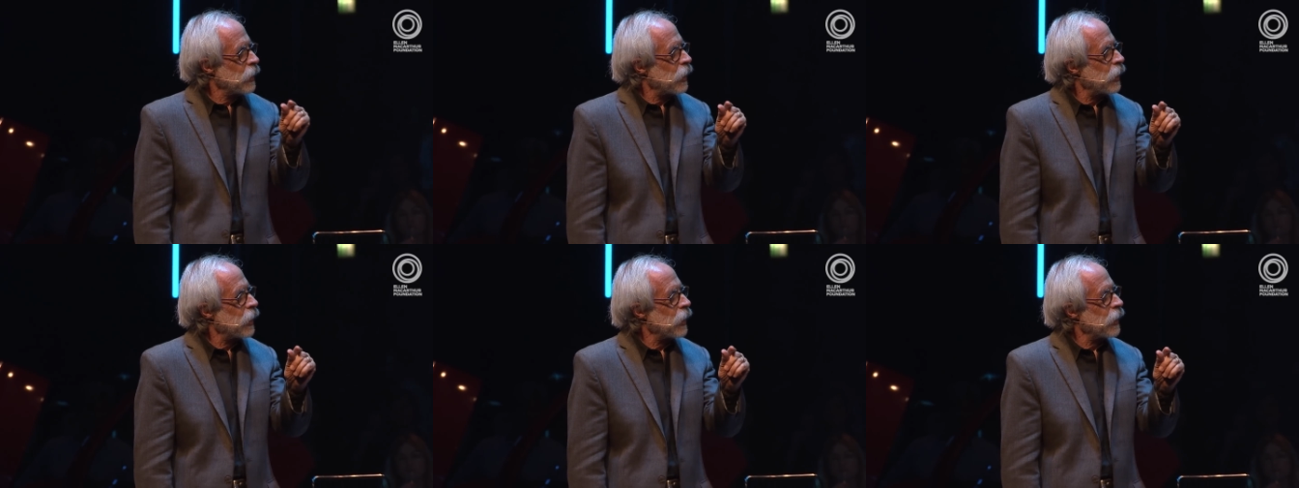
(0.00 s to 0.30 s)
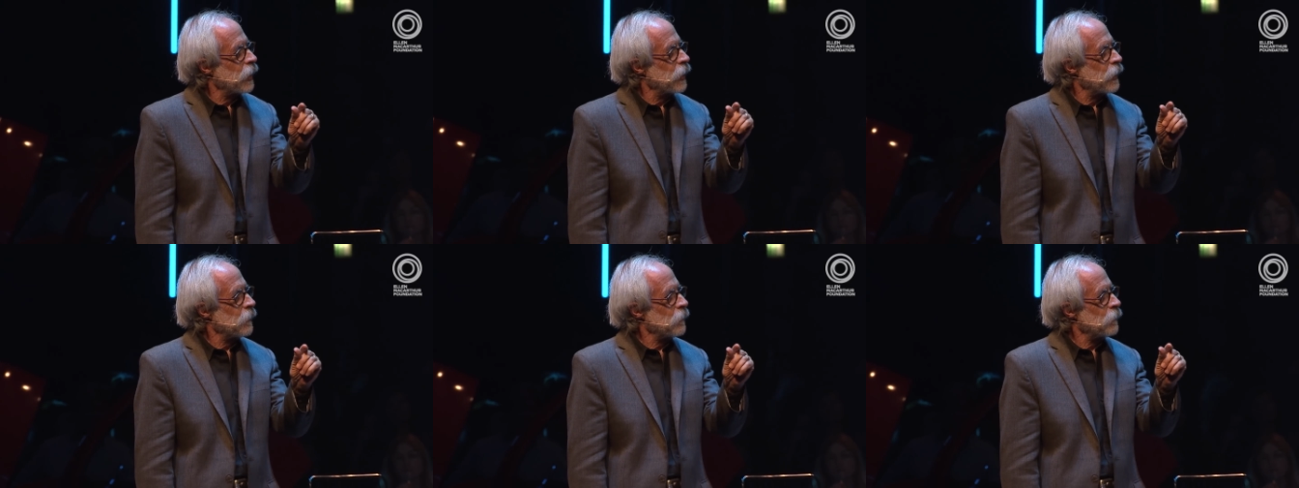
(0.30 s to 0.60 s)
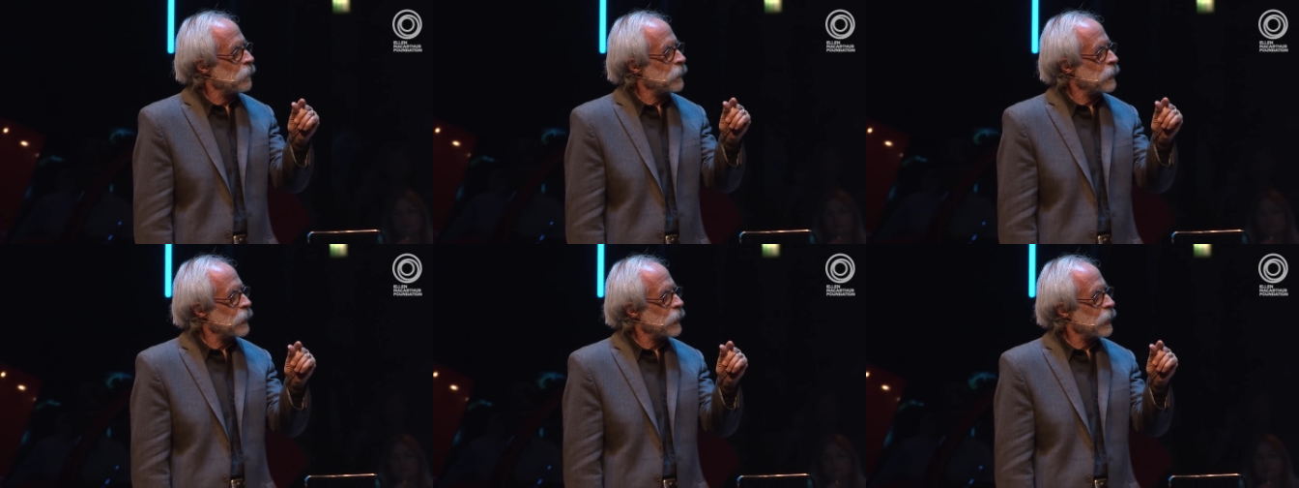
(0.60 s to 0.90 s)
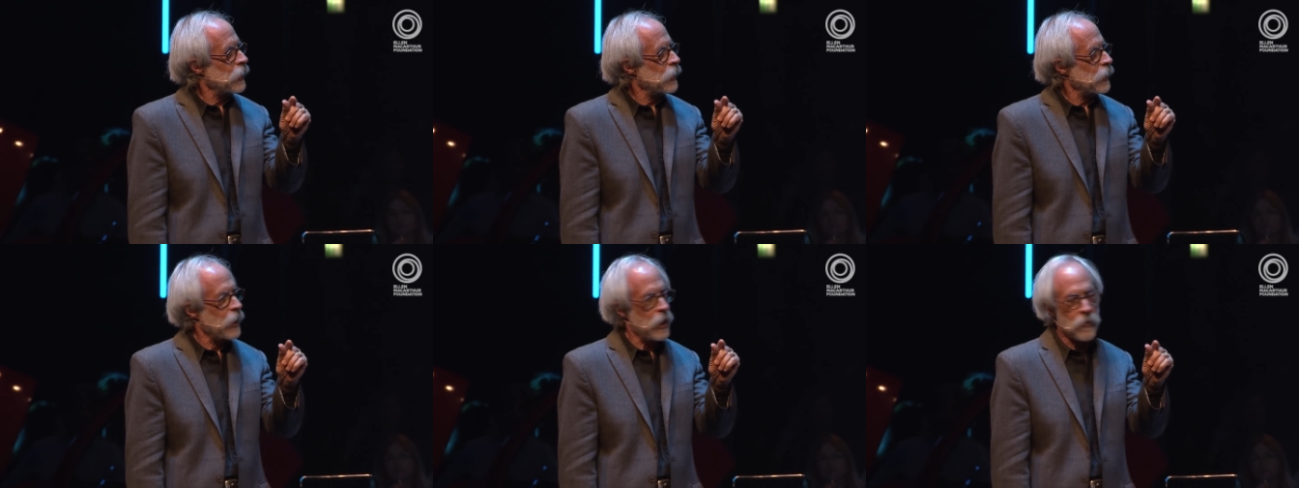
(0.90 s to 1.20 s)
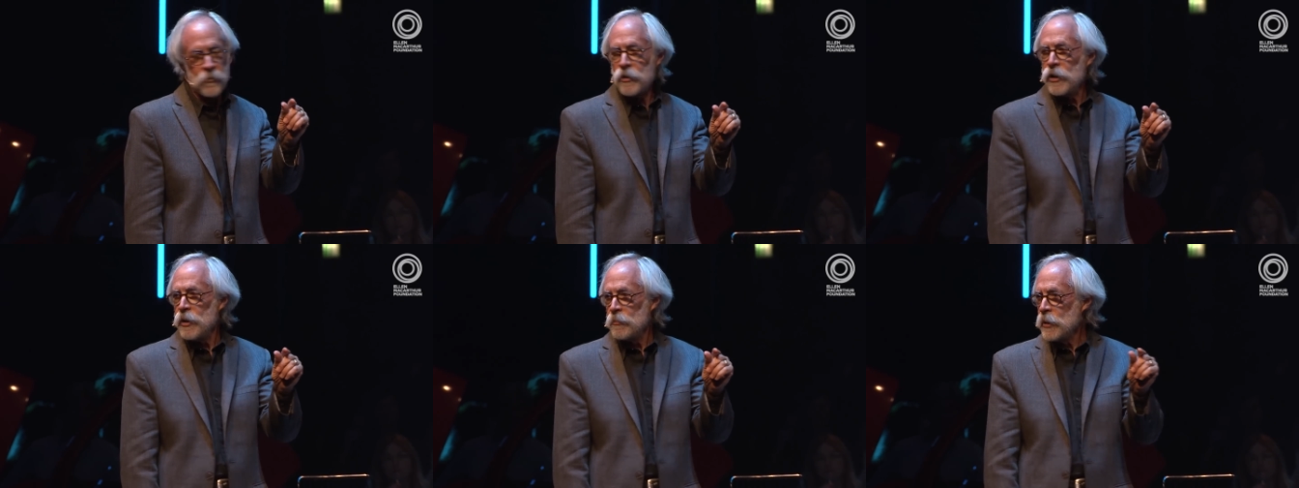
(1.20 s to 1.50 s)

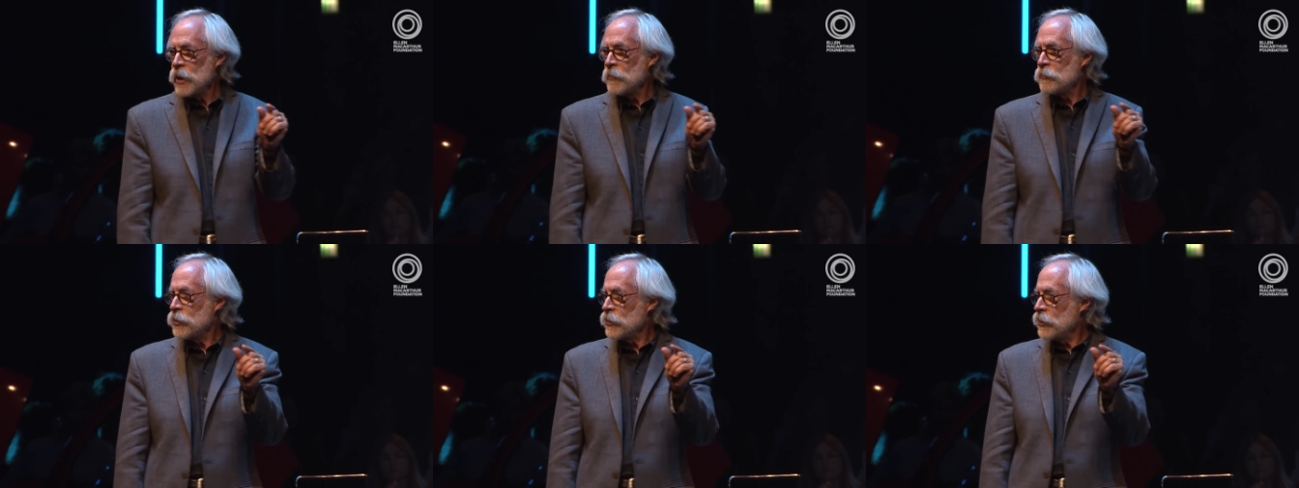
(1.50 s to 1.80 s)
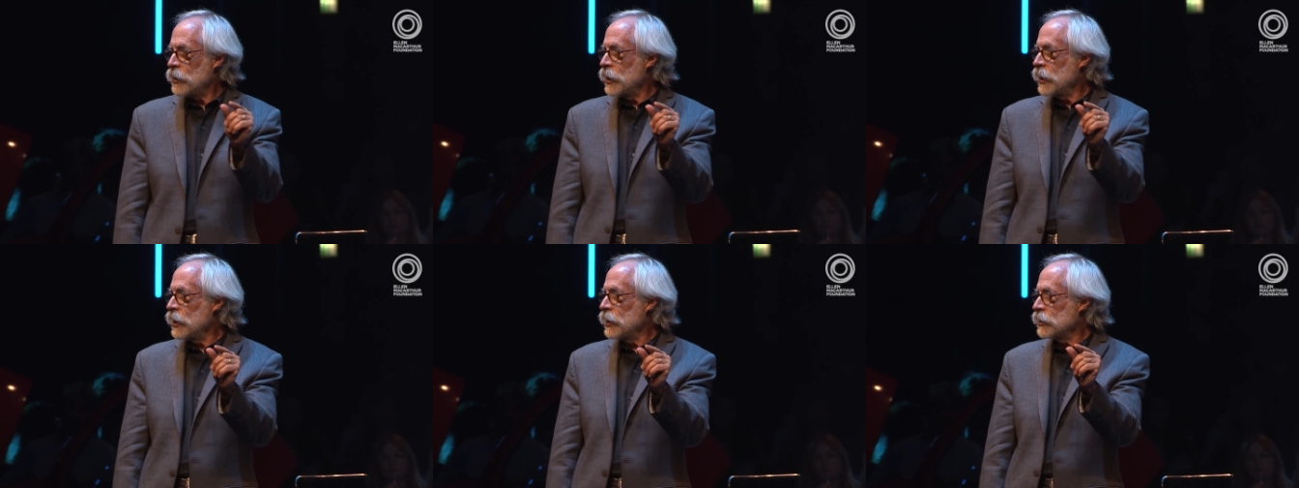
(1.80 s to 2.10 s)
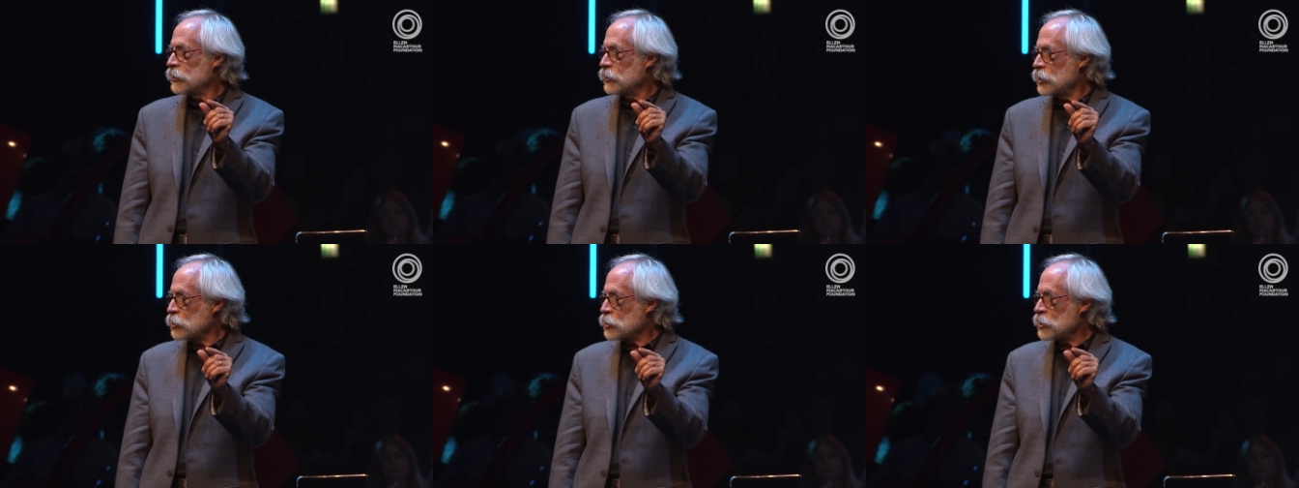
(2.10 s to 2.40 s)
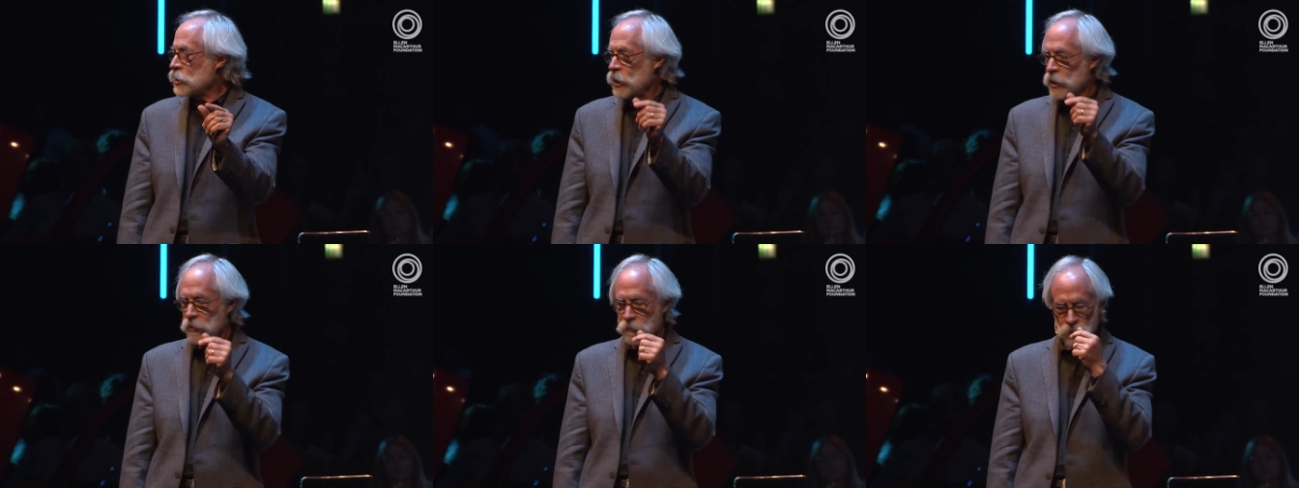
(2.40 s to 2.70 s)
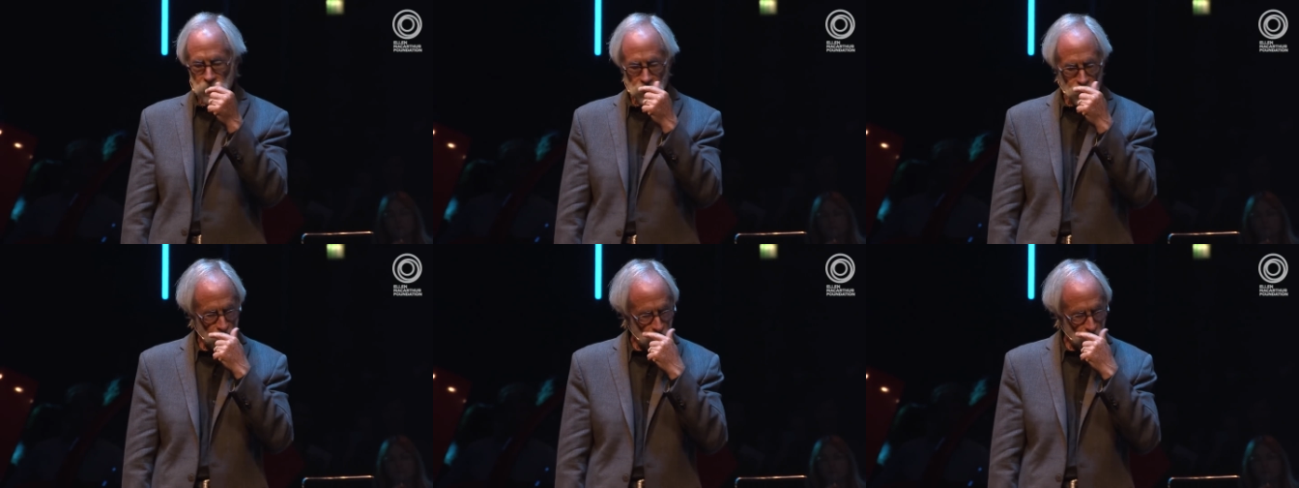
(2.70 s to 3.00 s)
have come up to snuff.